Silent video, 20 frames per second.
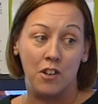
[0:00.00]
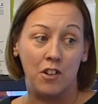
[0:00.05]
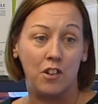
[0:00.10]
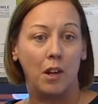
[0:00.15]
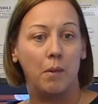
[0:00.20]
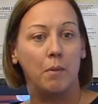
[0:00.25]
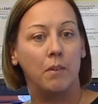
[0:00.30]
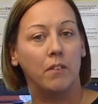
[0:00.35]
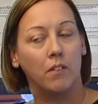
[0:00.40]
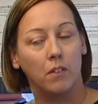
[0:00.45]

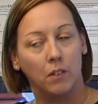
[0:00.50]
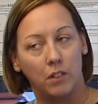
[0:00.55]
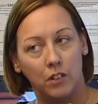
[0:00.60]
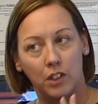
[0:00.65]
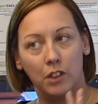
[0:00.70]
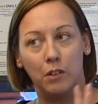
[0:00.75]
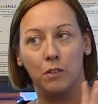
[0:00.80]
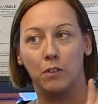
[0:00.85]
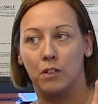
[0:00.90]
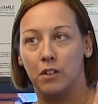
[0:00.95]
So we've got
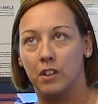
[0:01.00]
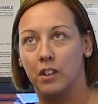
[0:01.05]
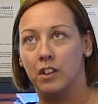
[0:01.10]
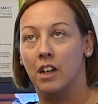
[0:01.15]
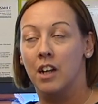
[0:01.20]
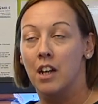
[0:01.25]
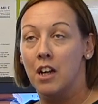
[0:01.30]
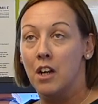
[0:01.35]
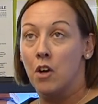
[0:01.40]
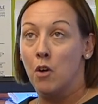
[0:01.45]

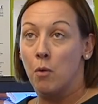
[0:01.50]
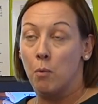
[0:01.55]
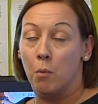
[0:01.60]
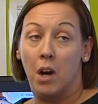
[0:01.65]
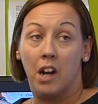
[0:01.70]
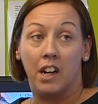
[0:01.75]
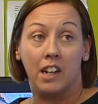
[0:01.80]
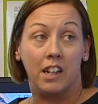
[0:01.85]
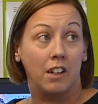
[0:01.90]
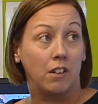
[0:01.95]
children
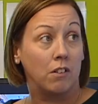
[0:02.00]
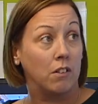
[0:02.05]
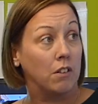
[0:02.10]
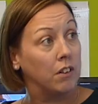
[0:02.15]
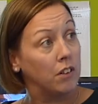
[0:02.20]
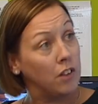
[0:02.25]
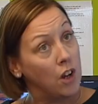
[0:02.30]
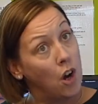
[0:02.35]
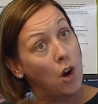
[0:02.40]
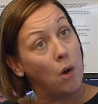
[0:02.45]
working
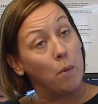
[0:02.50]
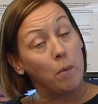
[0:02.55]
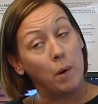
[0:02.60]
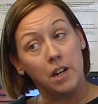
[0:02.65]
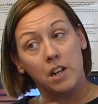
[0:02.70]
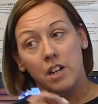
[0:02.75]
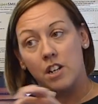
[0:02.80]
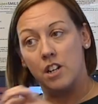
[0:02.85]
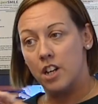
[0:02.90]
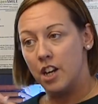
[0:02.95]
across
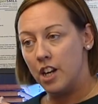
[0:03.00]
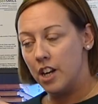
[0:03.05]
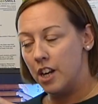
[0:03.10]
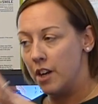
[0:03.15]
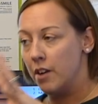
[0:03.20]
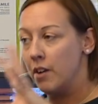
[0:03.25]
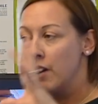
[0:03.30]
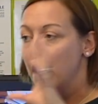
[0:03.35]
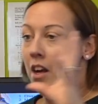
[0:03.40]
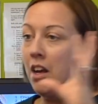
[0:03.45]
R1 and
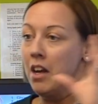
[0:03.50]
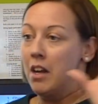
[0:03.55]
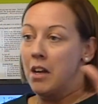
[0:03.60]
2,